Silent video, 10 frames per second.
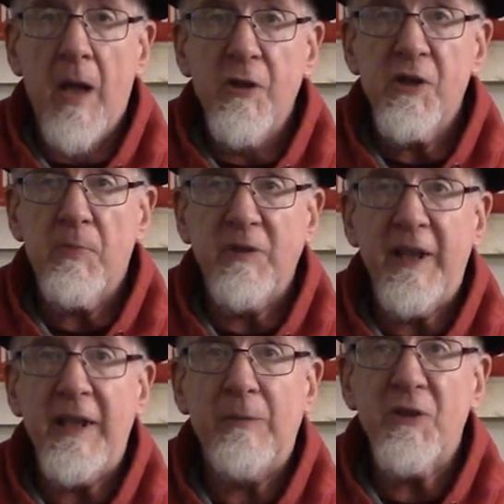
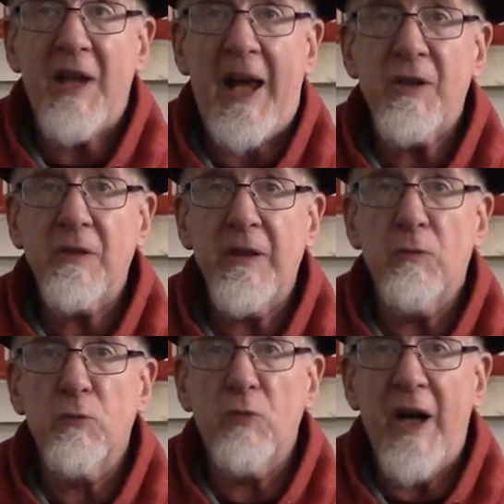Spillane was actually
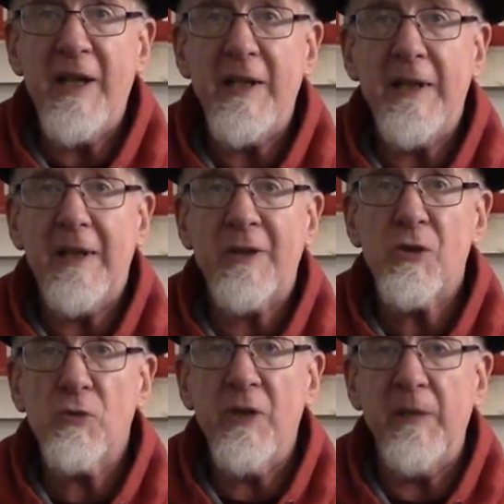writing a
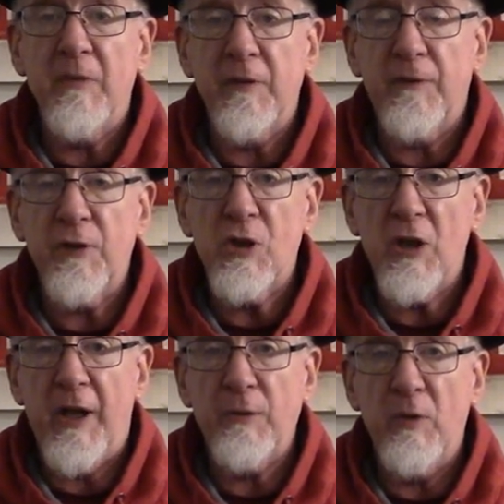treatment for
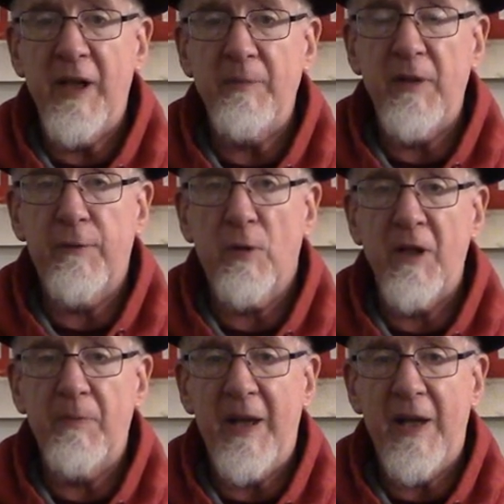John Wayne before
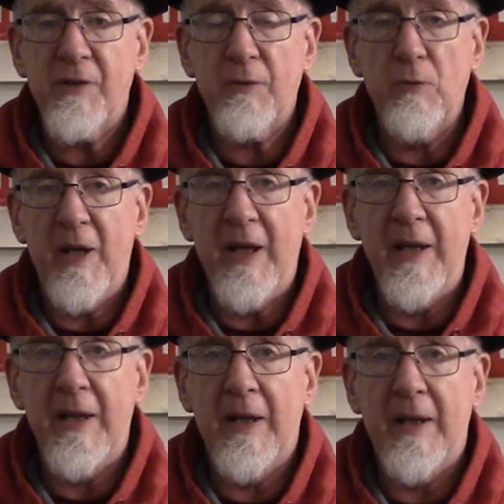he passed
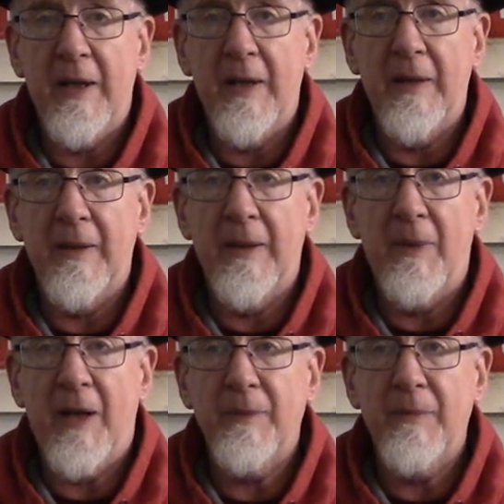away uh,
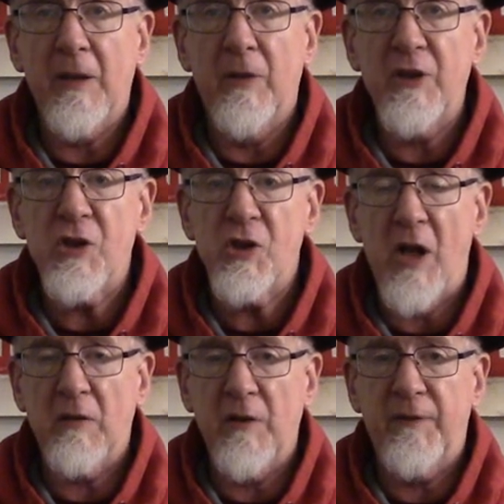about, you know, the
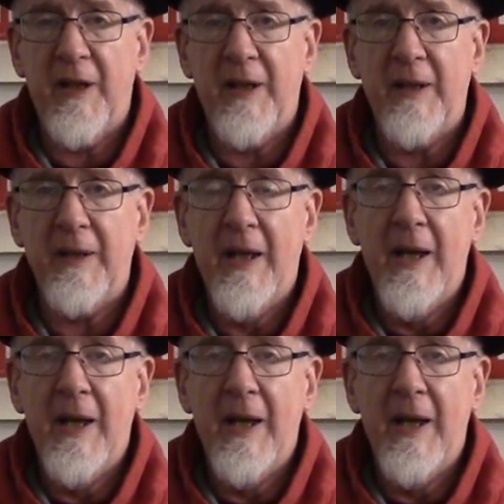sheriff, uh,